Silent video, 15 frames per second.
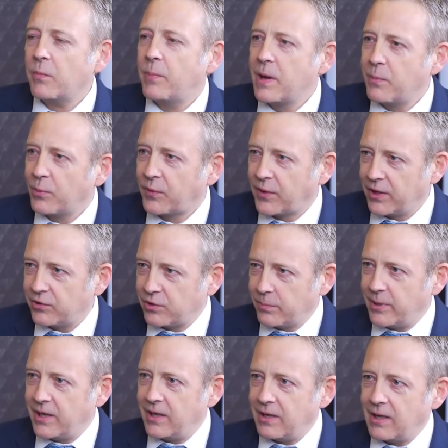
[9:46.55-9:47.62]
of people think should
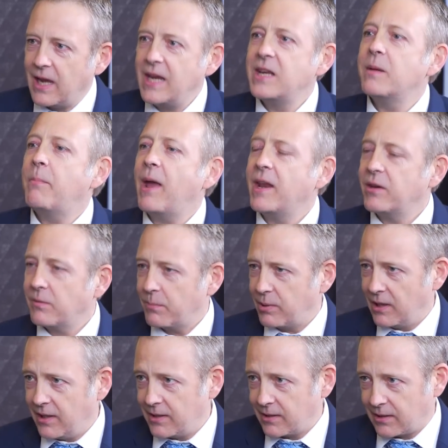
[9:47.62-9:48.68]
be independent
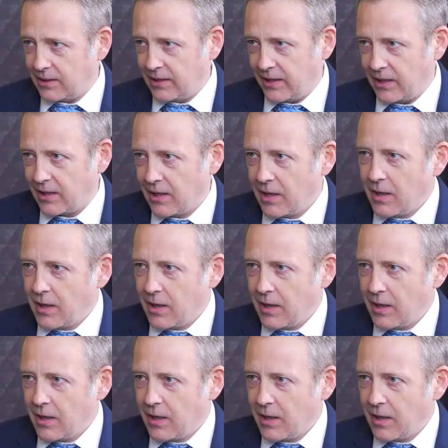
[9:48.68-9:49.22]
politically,